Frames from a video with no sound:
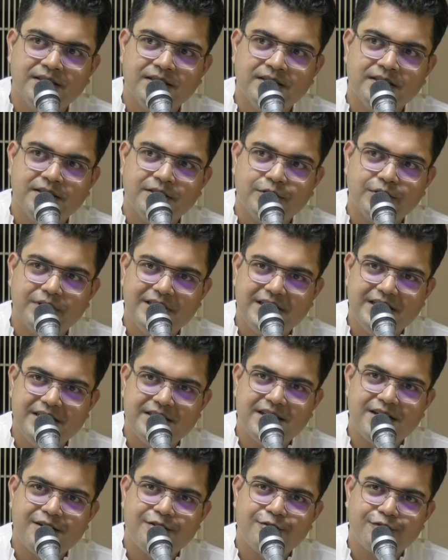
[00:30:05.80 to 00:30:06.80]
So these
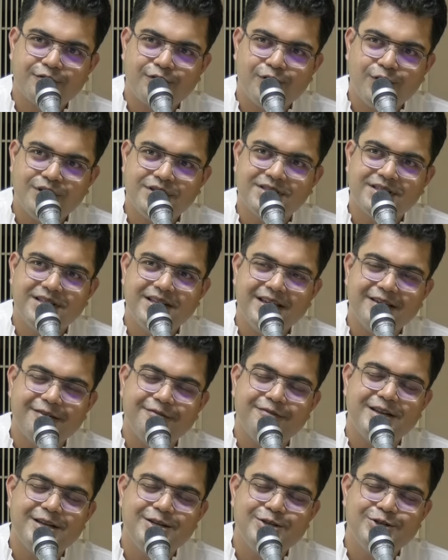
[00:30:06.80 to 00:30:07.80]
are, of course, the
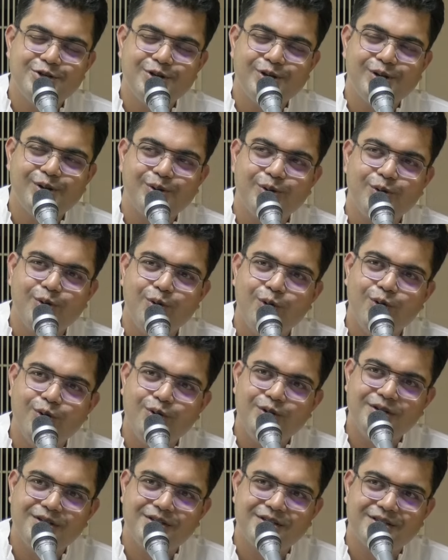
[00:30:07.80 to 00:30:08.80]
eventual
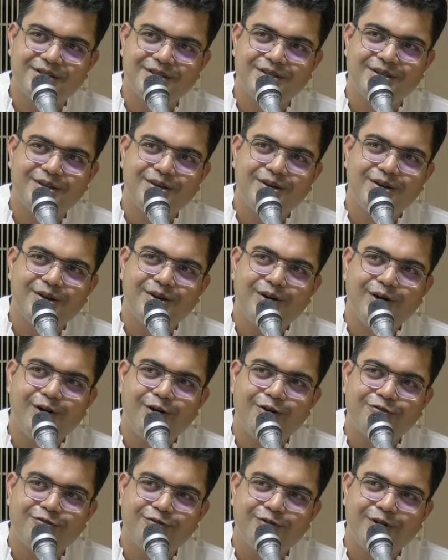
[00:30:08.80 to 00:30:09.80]
goals
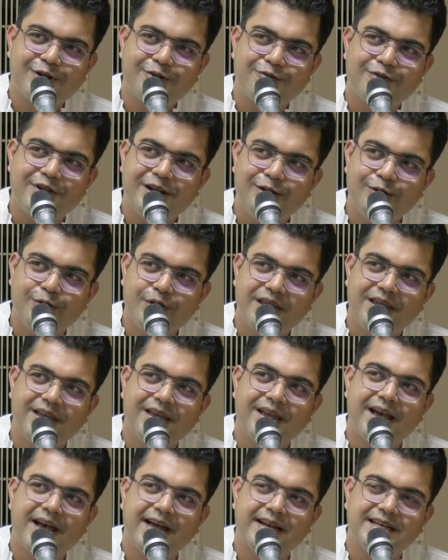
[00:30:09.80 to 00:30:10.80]
of what we are
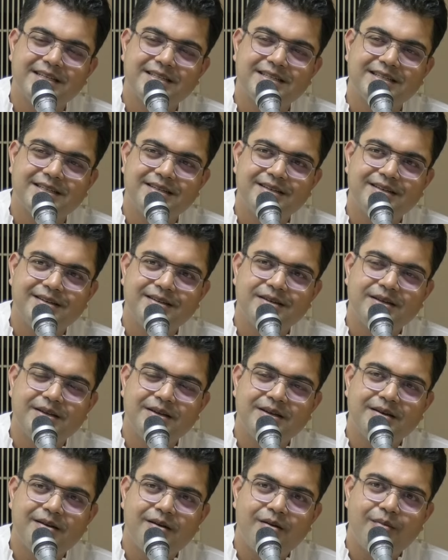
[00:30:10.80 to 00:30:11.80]
looking at.
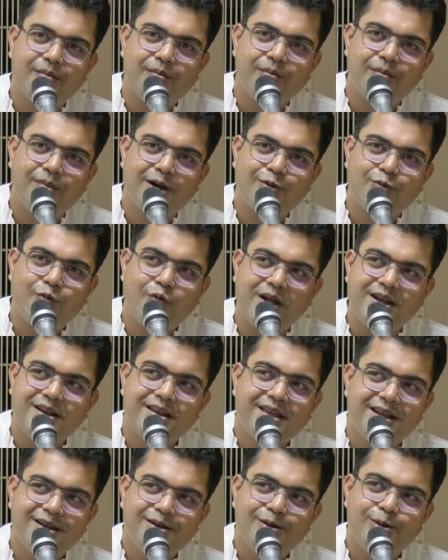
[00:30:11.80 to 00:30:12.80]
But one
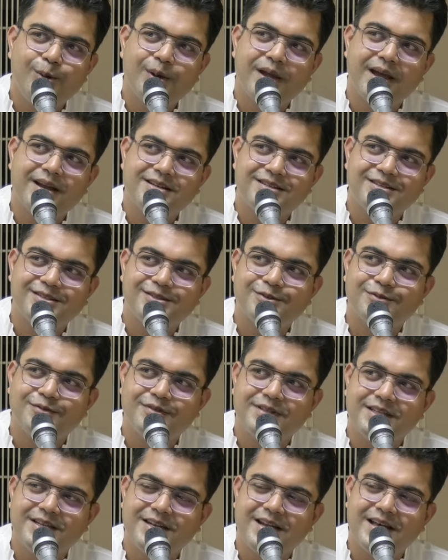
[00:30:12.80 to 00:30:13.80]
can look at it
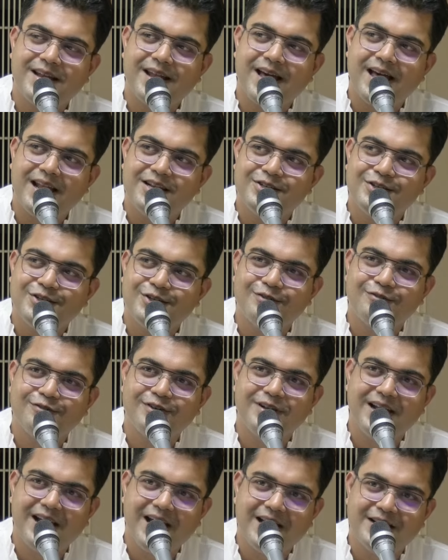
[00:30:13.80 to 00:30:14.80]
with an analogy of
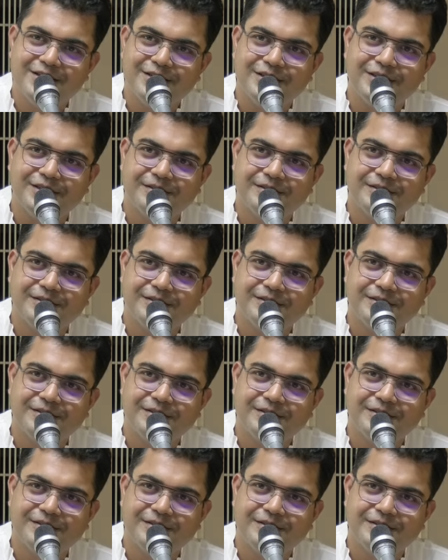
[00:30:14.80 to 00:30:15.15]
a ladder.